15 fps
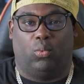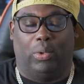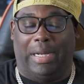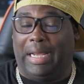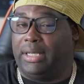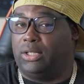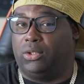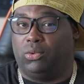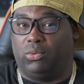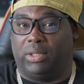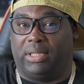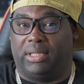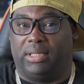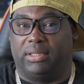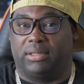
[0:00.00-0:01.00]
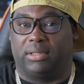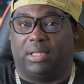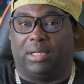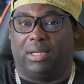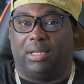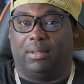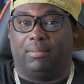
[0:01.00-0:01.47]
what I do is
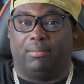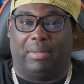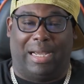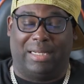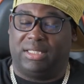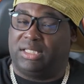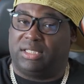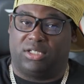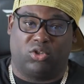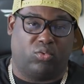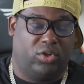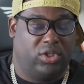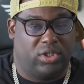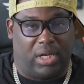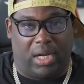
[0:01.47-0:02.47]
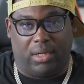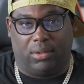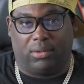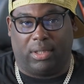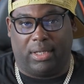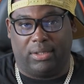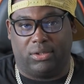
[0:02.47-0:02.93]
I just screenshot,
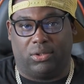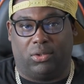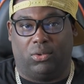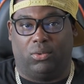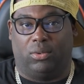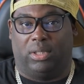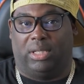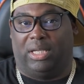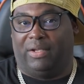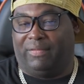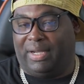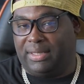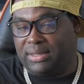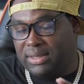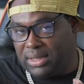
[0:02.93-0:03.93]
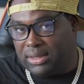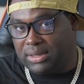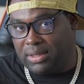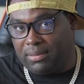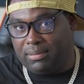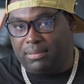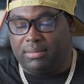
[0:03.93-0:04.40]
okay? So if I see
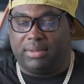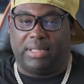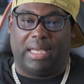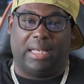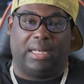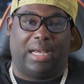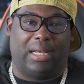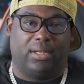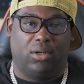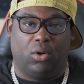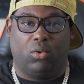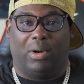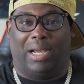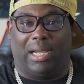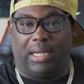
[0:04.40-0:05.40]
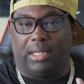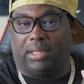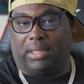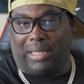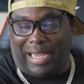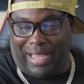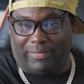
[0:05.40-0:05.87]
something that I know
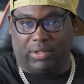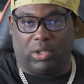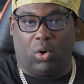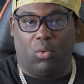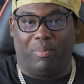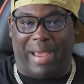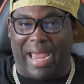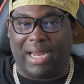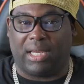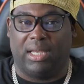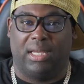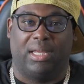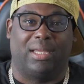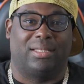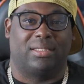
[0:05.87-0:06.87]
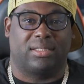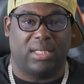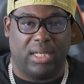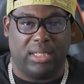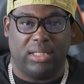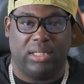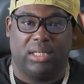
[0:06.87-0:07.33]
I have to go back and
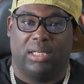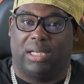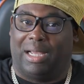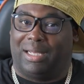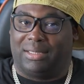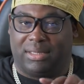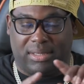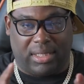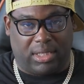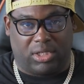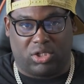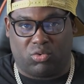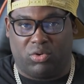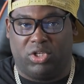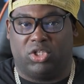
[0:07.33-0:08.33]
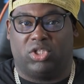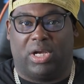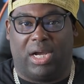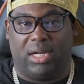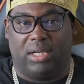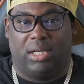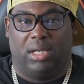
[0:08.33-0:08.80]
study, I just take a
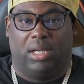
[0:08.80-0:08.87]
screenshot.